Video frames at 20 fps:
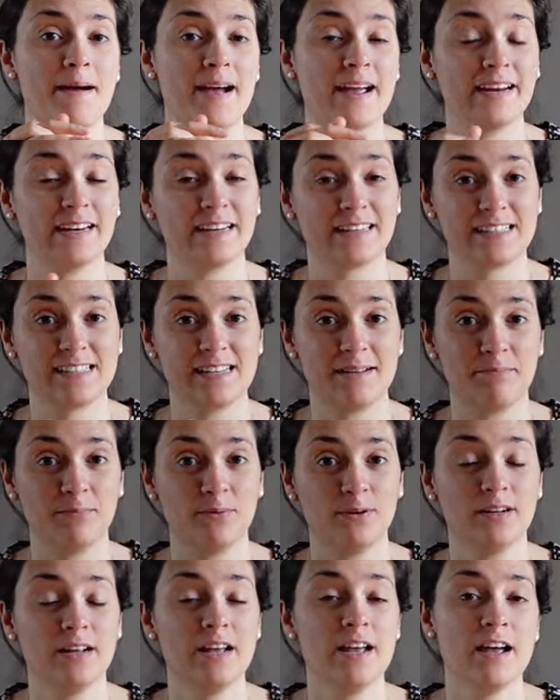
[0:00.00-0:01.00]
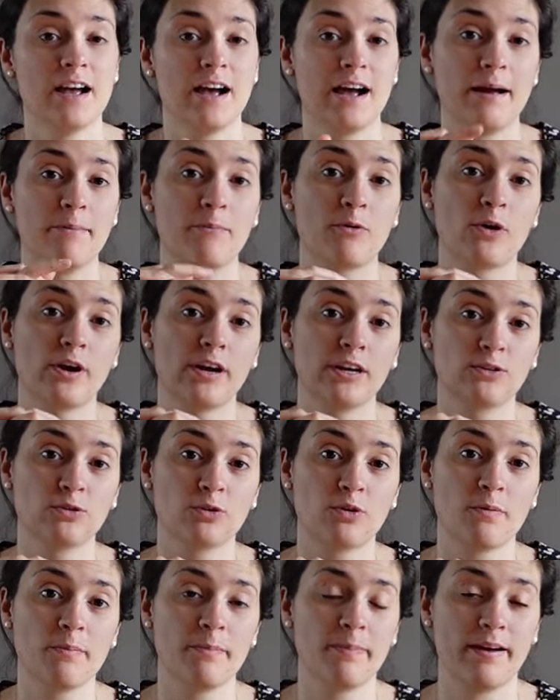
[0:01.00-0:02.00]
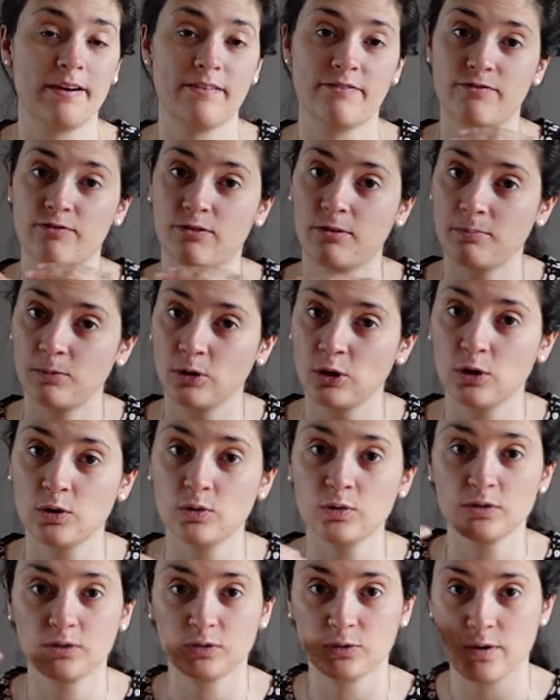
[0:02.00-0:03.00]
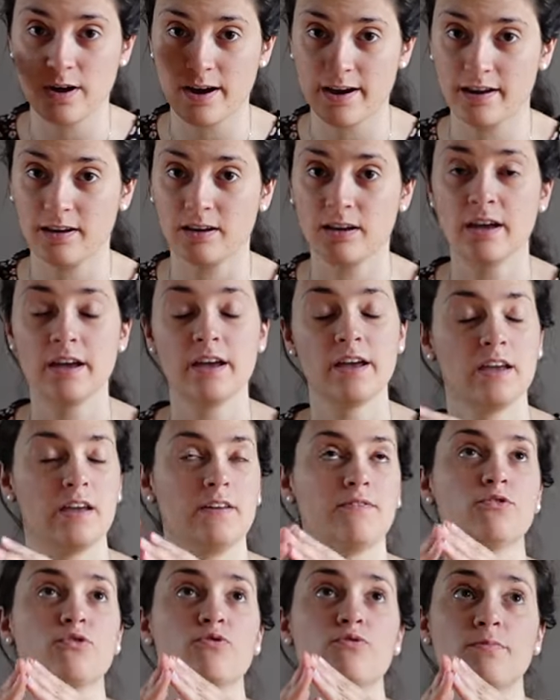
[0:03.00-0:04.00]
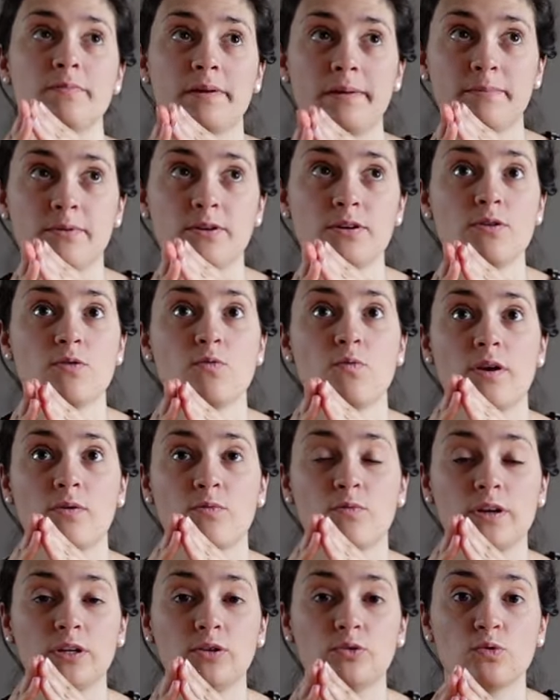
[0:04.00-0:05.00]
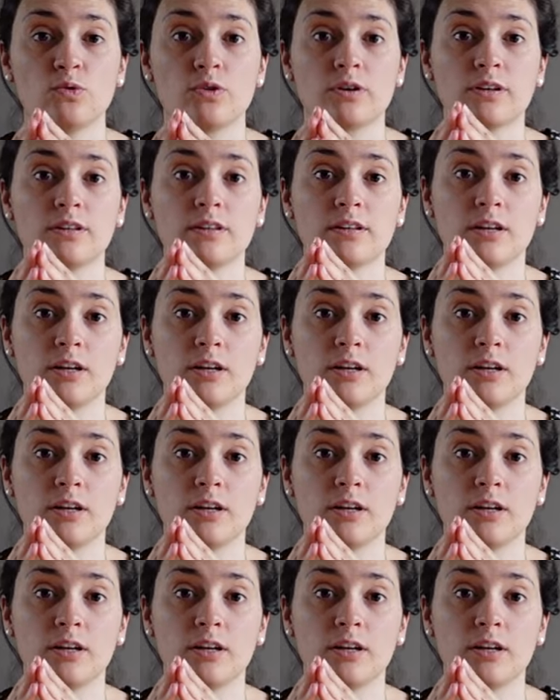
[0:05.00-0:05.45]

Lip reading: height example. I'm going to compare from low to high. If you remember, when we took